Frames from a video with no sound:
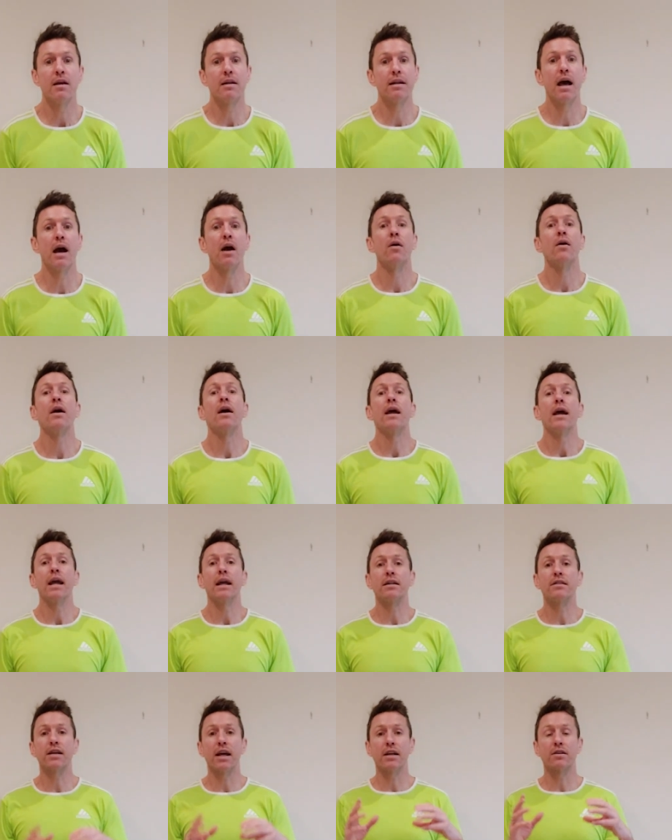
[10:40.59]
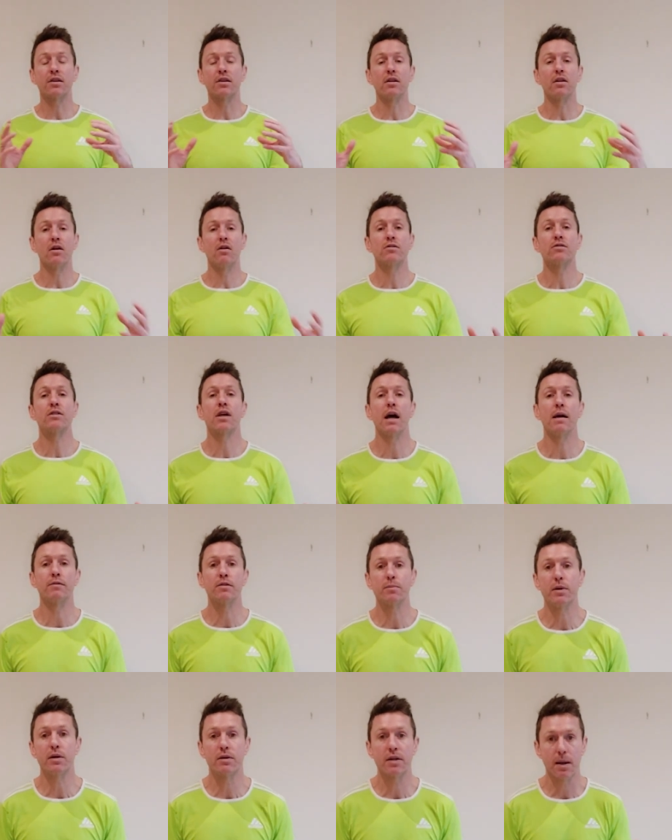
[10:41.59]
Now, it takes a long time
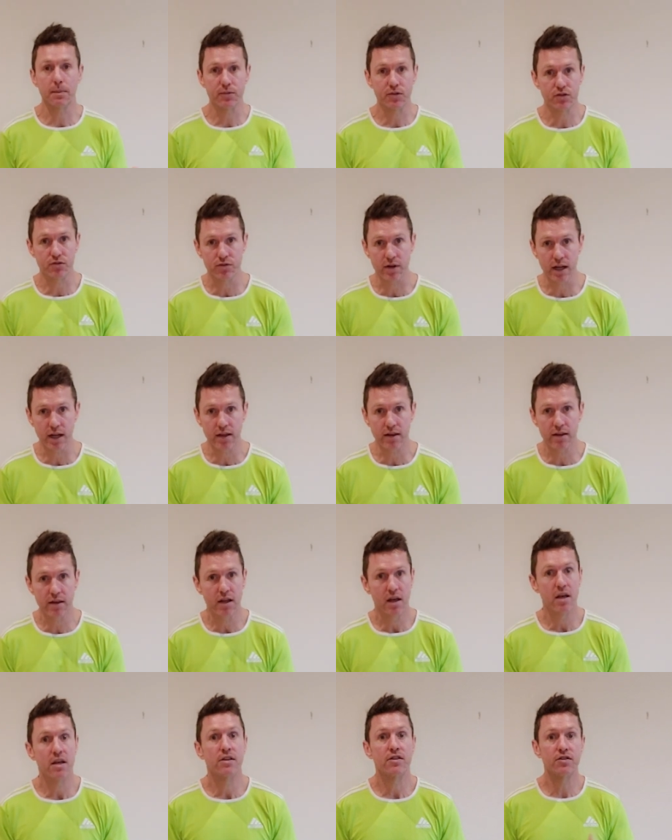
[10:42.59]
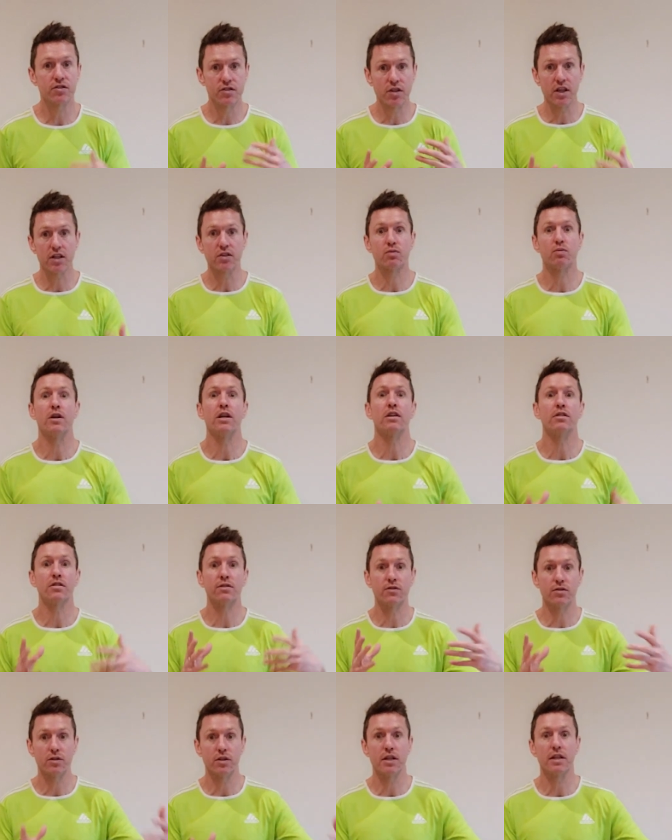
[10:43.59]
to build up strength. 6 weeks
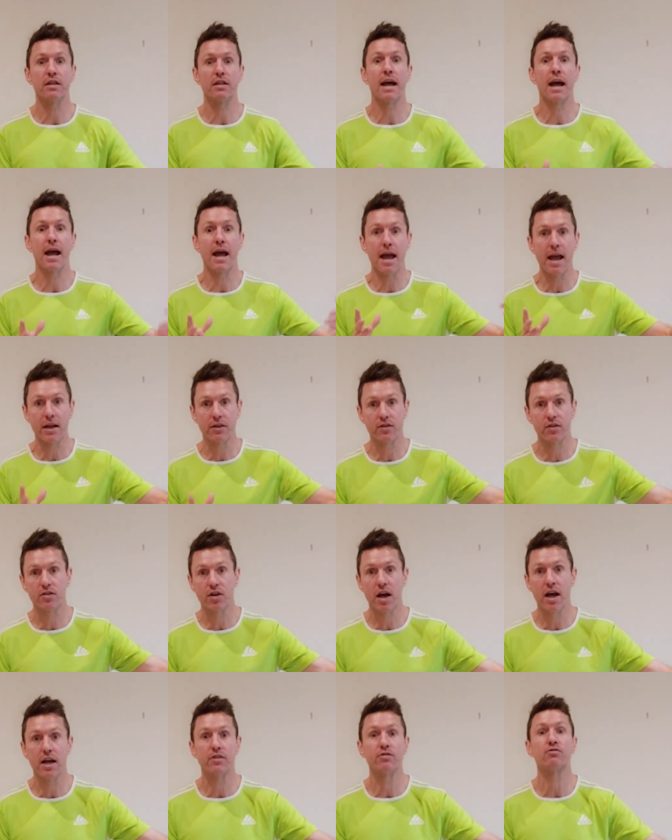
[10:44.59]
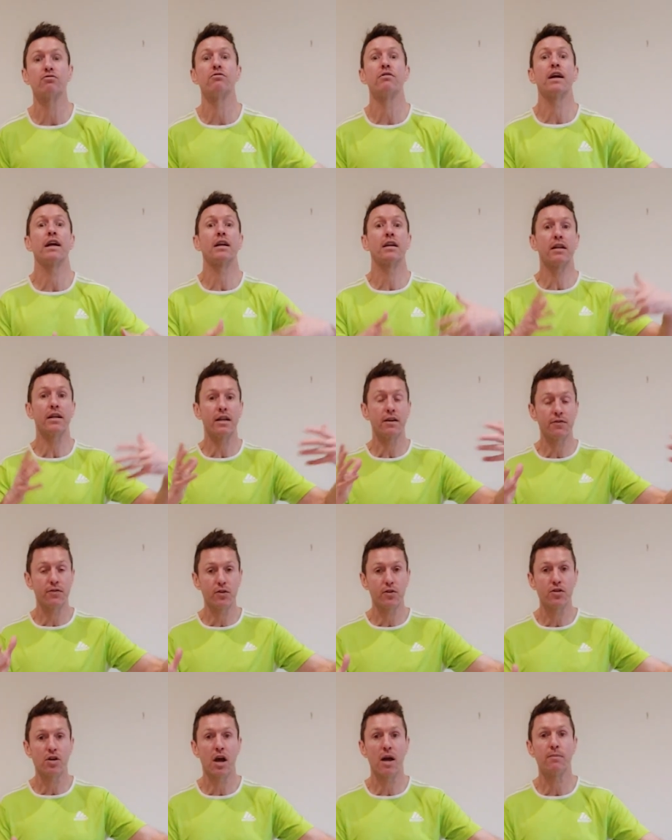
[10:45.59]
of doing that exercise regularly a
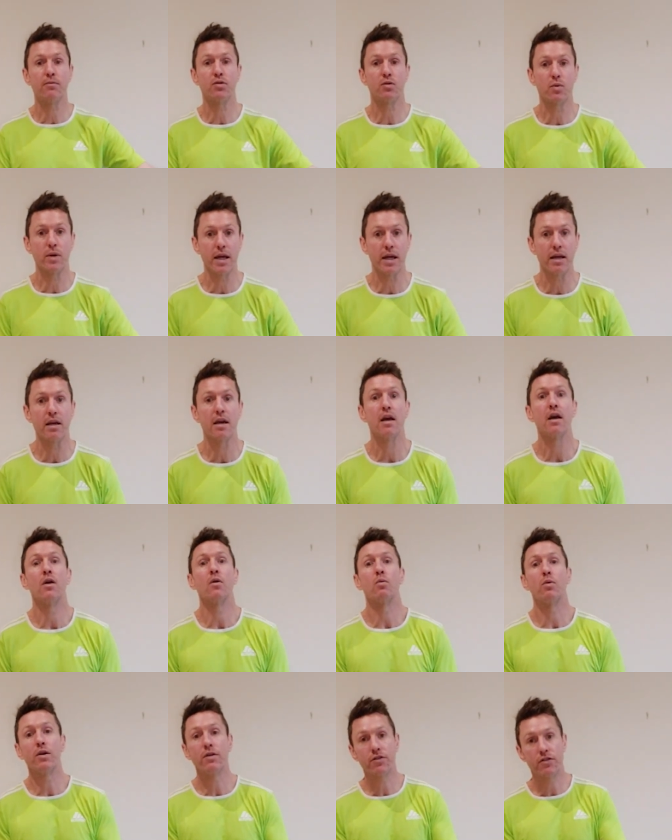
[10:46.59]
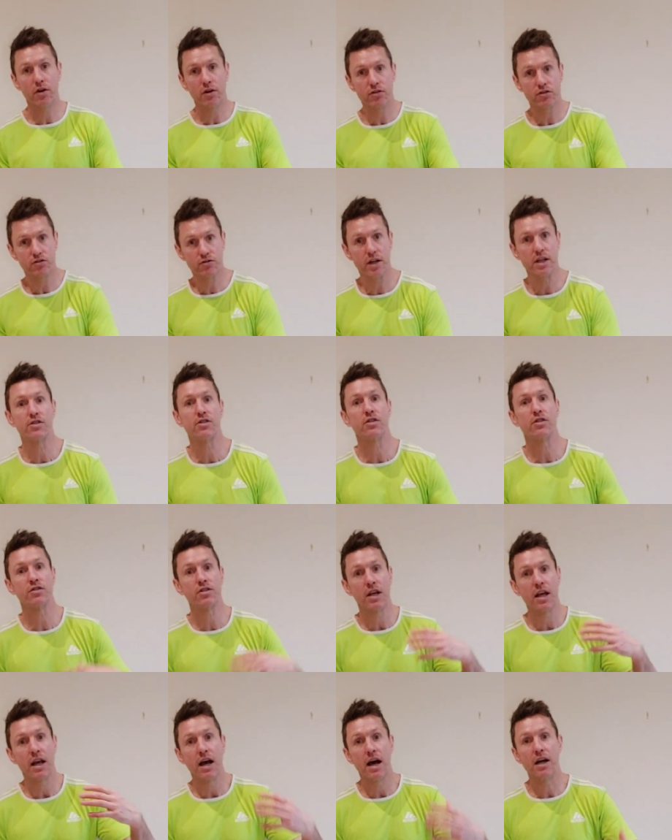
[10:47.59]
few times a week with those
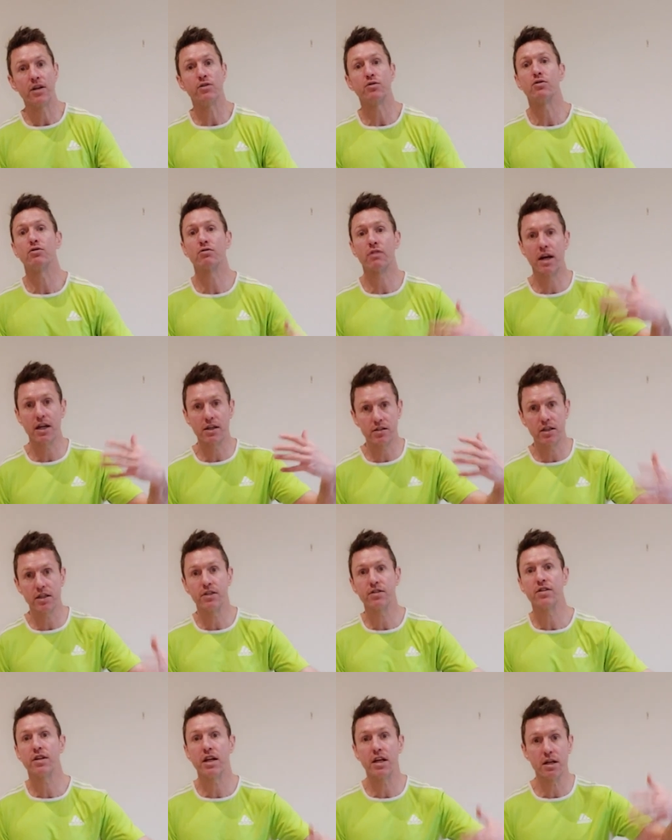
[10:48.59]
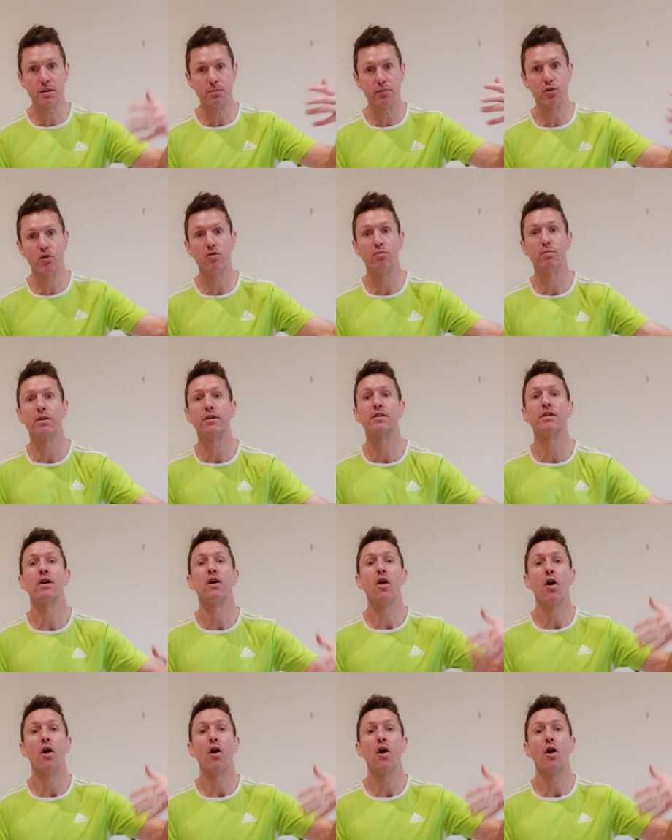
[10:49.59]
stretches, and you'll gradually see an improvement